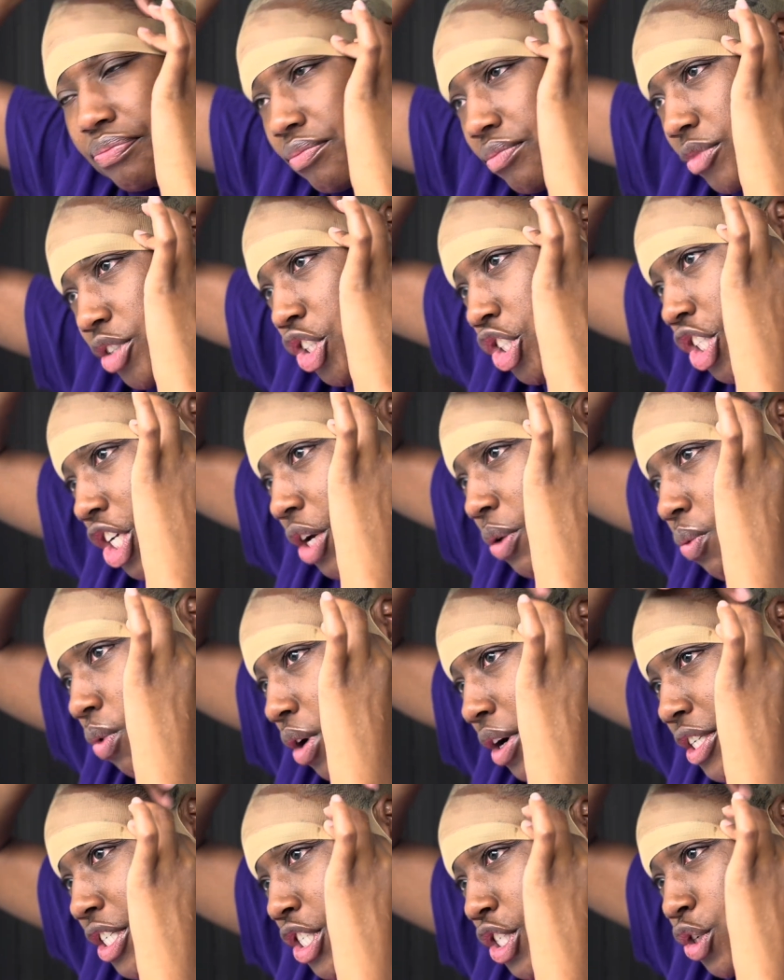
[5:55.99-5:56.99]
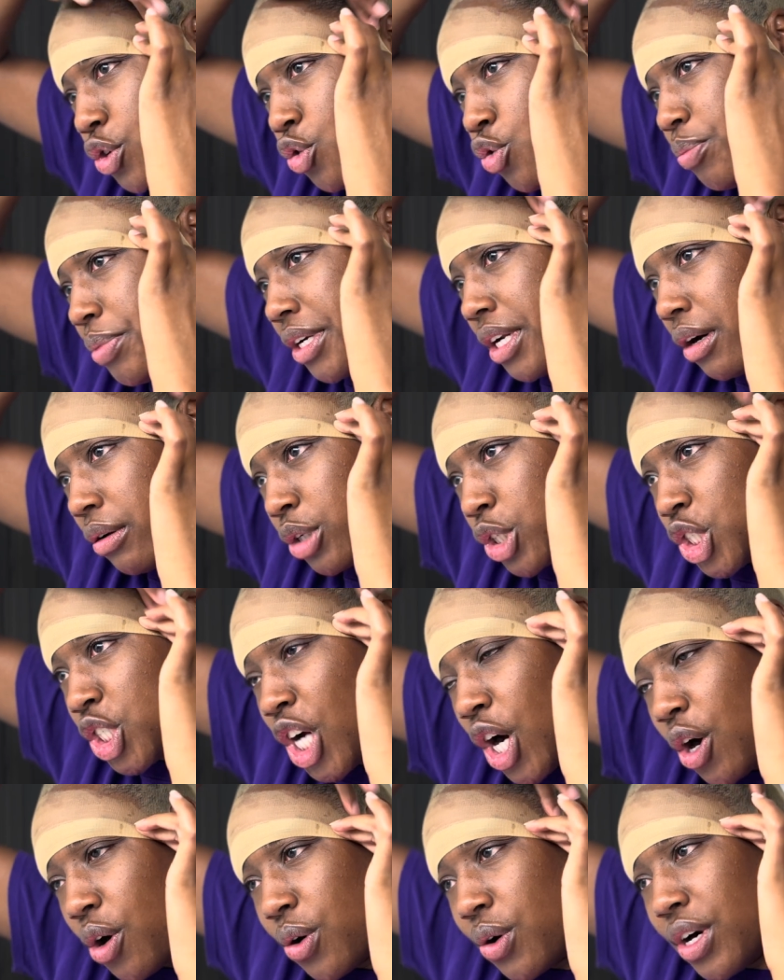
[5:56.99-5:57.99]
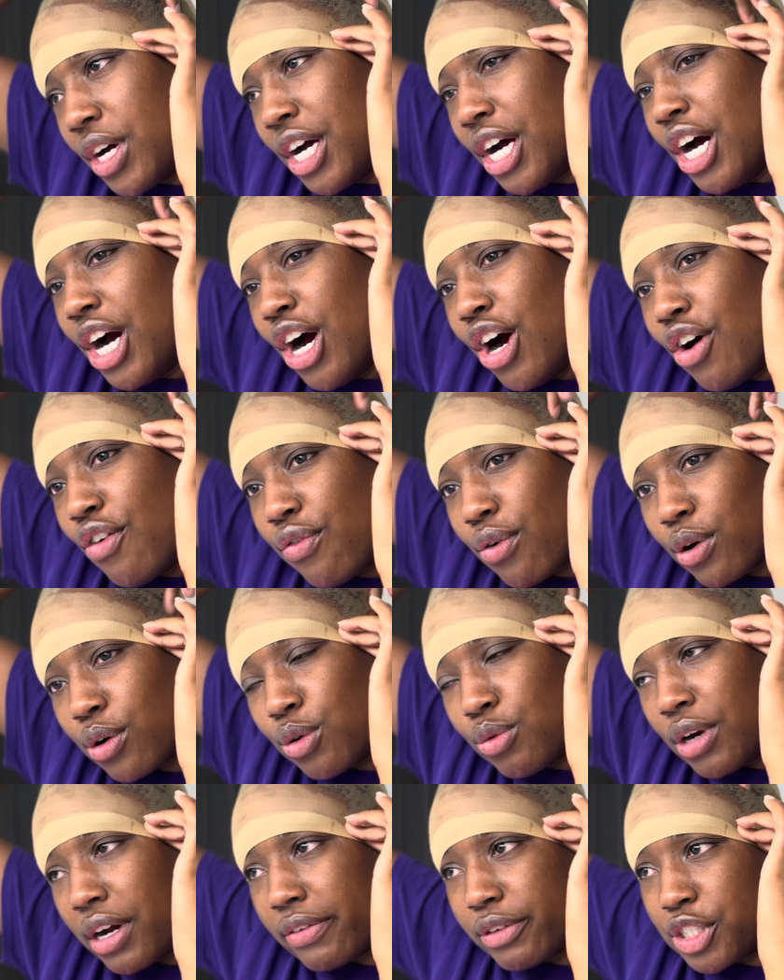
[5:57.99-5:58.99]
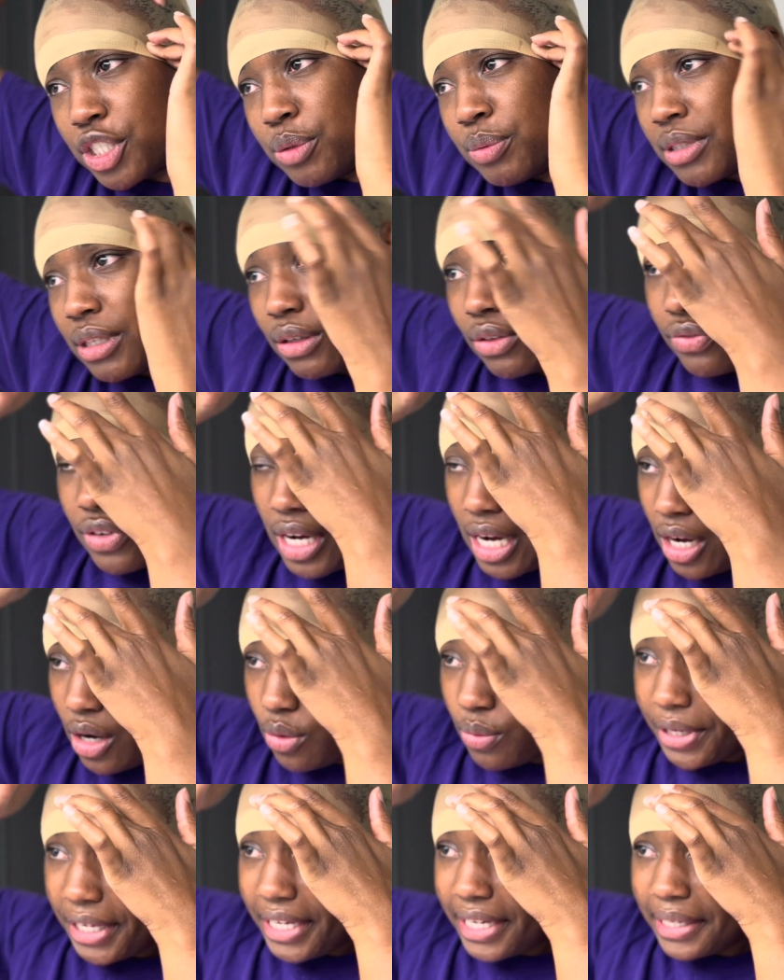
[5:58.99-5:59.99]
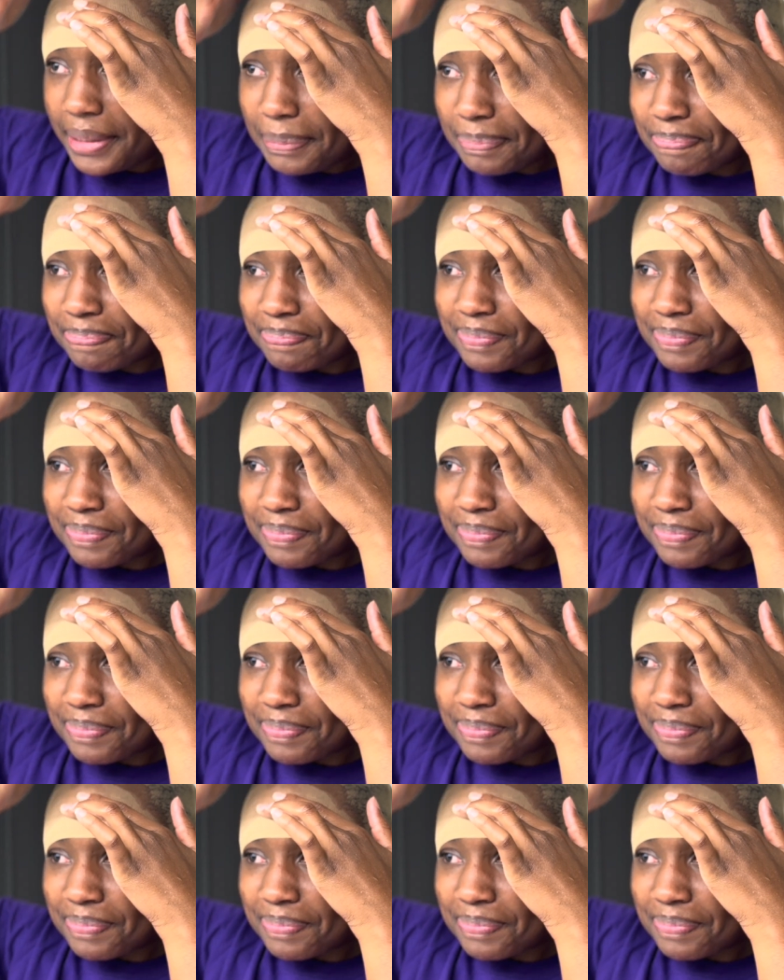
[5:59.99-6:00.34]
She wants to put on a show for whoever she was on the phone with.